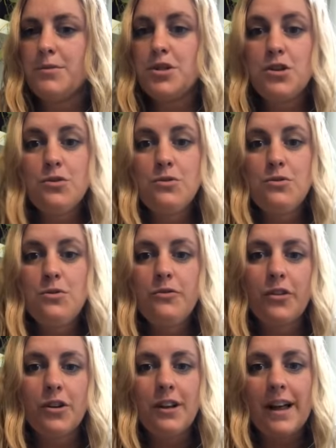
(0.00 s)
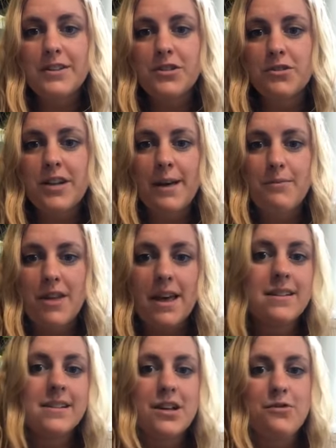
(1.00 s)
2 fertilizer type
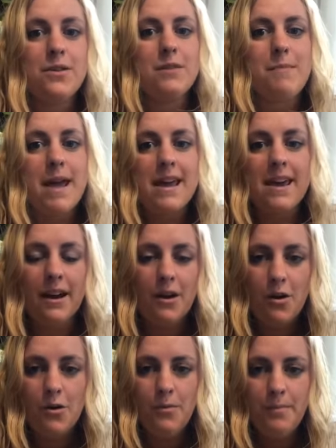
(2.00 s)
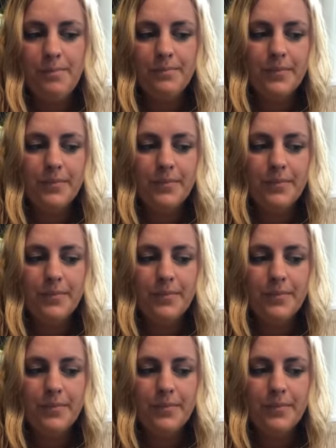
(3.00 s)
things that you can make at home,